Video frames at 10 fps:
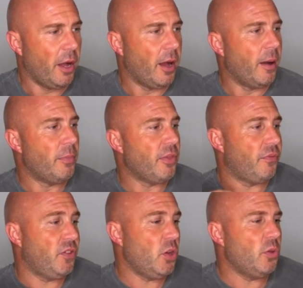Um, the
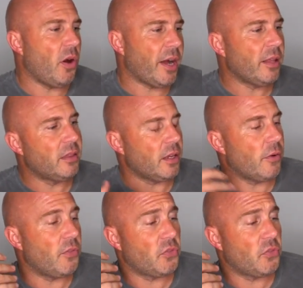few that I can think of